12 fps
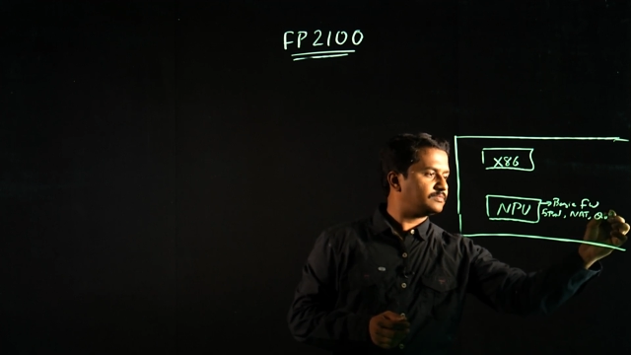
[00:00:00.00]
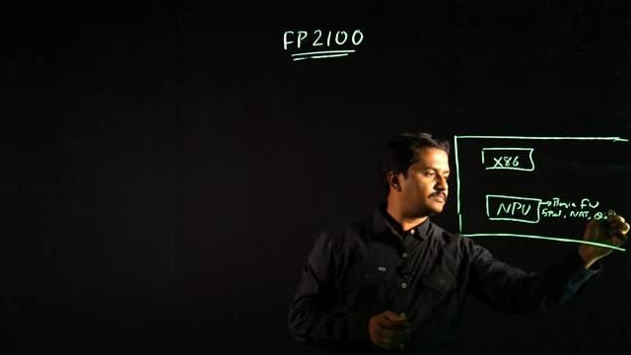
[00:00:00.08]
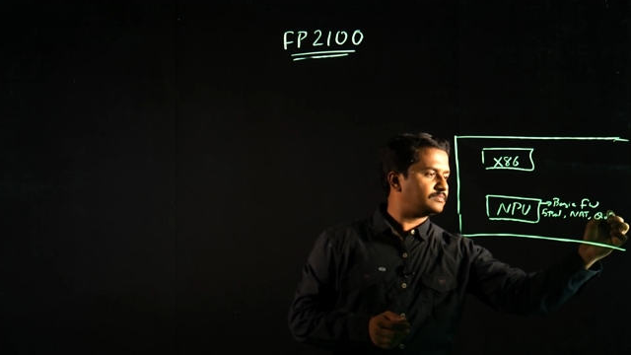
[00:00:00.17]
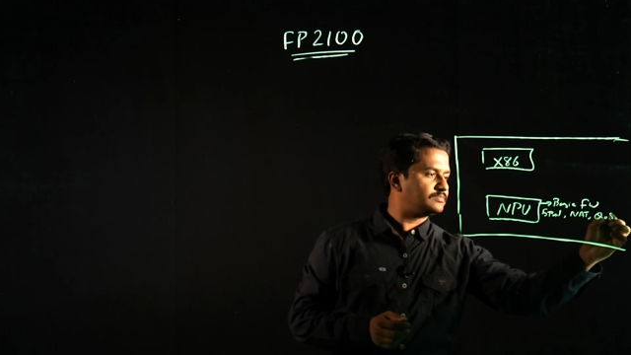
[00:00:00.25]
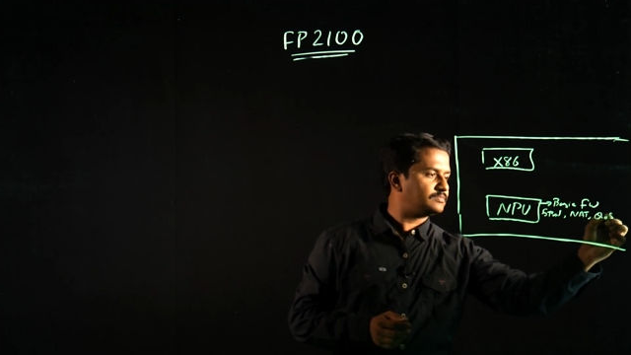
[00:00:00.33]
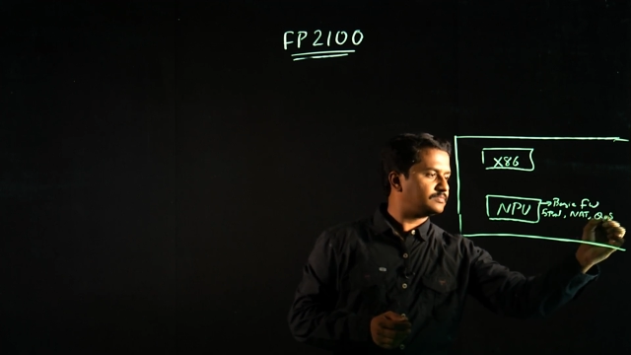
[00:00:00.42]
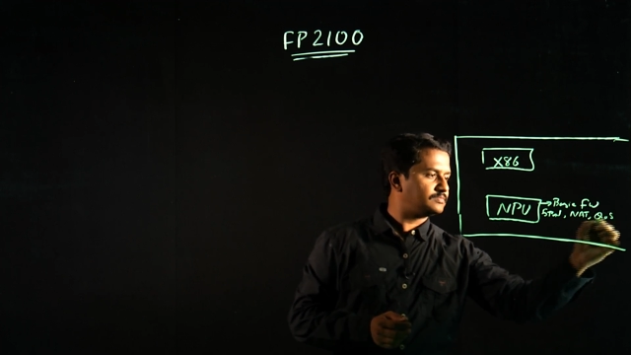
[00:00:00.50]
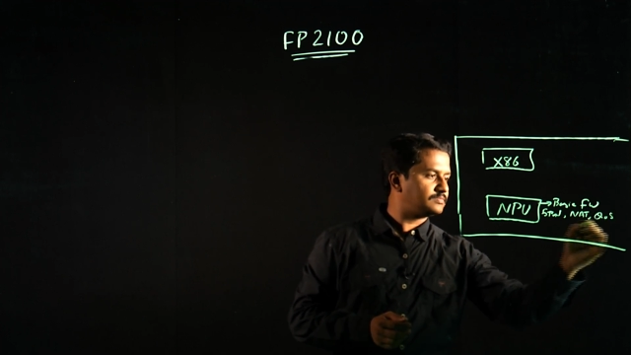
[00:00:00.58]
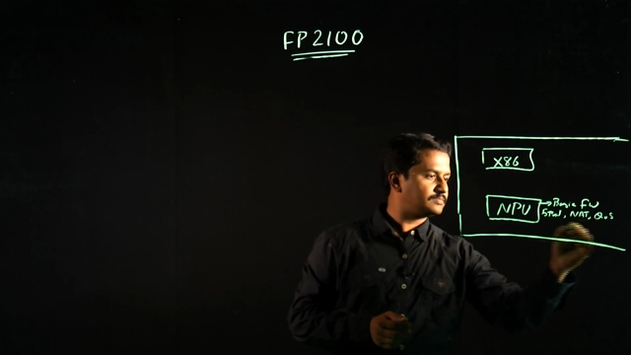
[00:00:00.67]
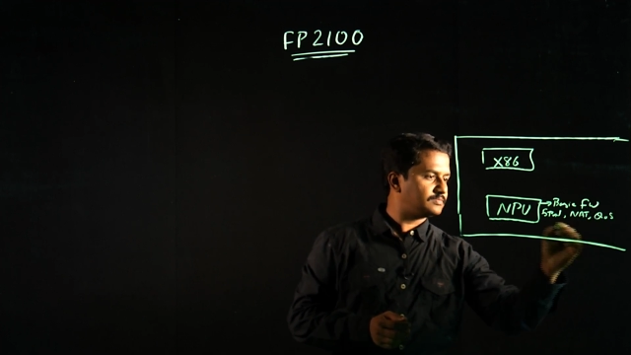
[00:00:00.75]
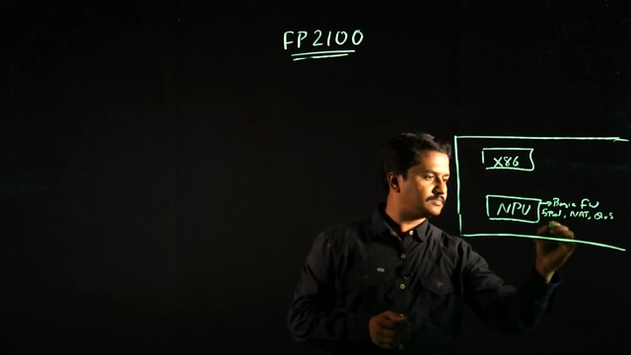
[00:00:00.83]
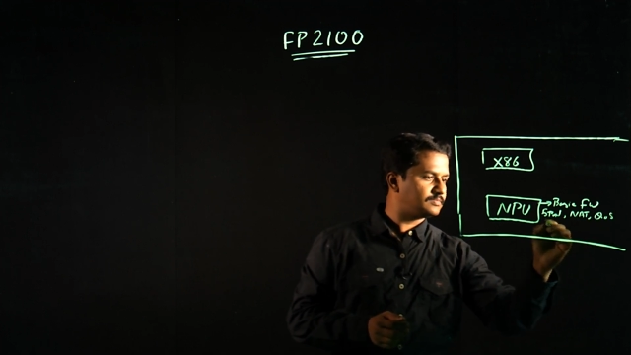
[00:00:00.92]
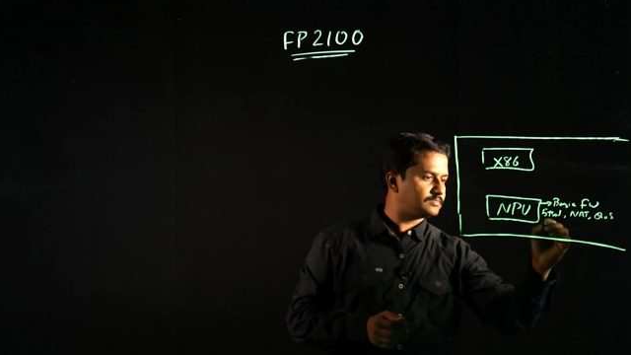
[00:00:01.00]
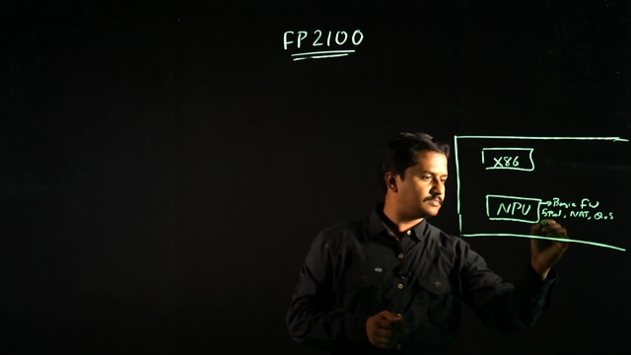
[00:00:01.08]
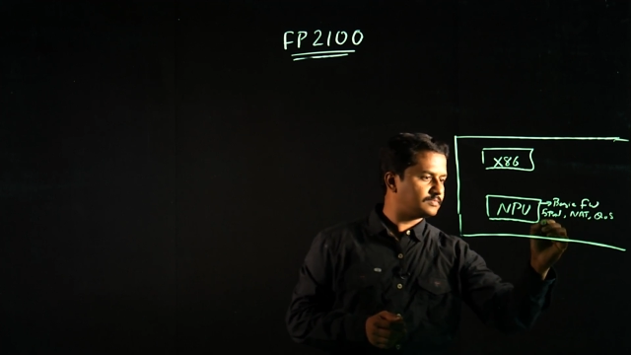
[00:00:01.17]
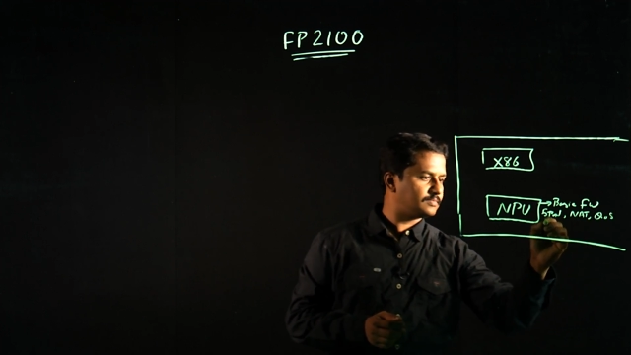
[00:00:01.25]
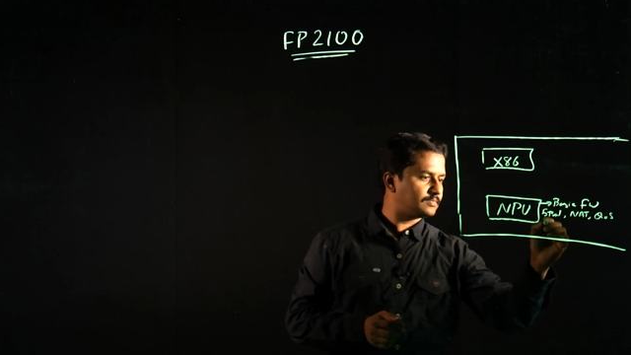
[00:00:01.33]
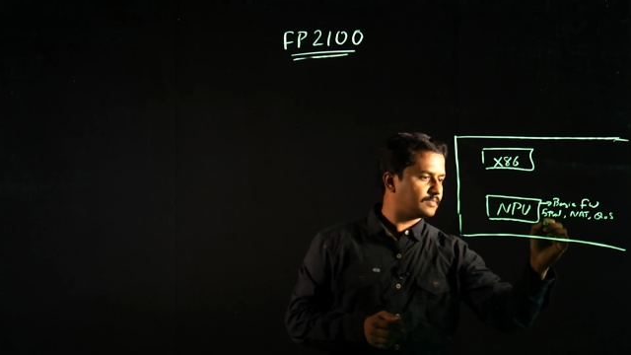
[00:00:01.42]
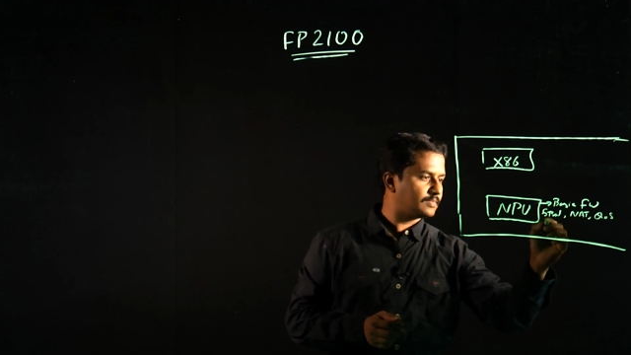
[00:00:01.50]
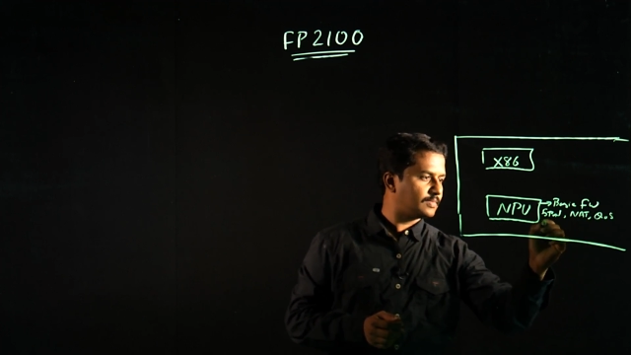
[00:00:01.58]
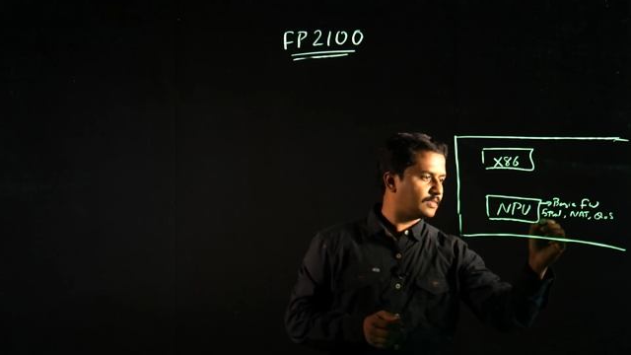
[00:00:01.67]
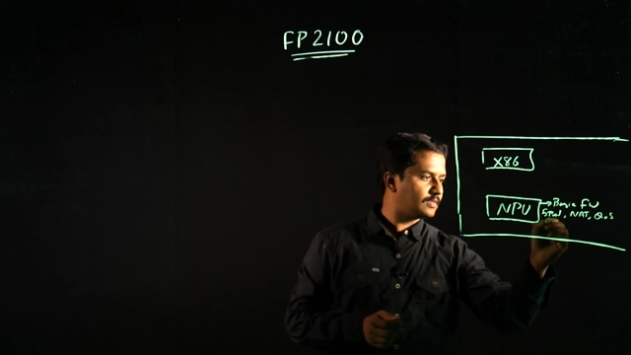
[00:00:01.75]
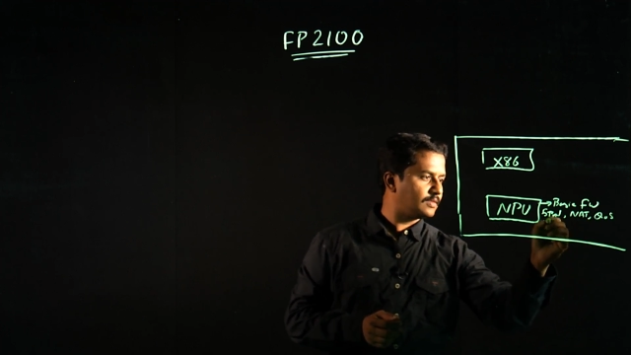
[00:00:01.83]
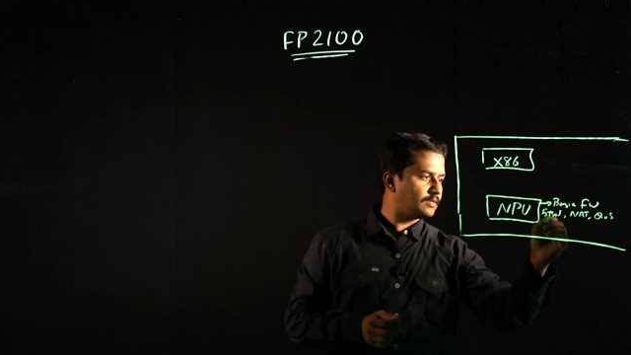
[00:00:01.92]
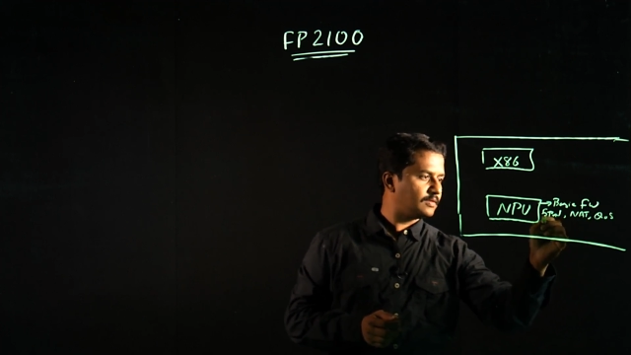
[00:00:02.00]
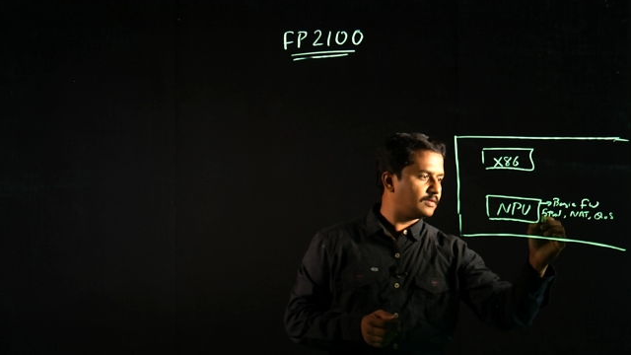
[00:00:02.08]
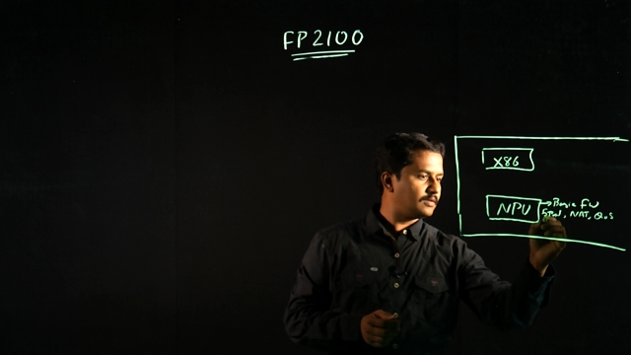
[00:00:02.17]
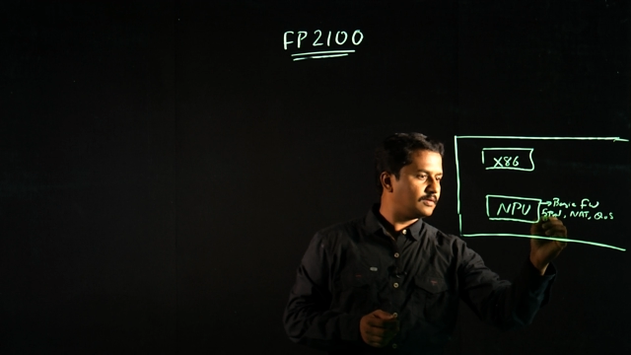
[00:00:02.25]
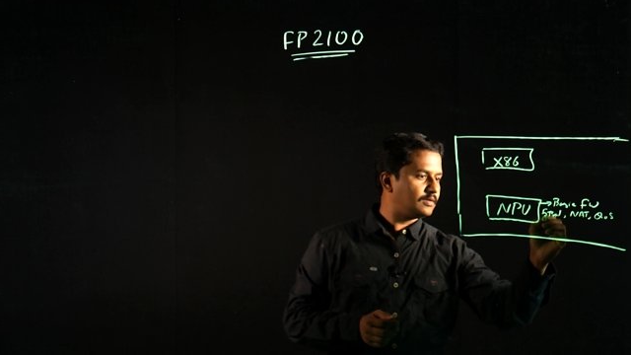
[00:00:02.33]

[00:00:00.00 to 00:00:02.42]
Nothing is said.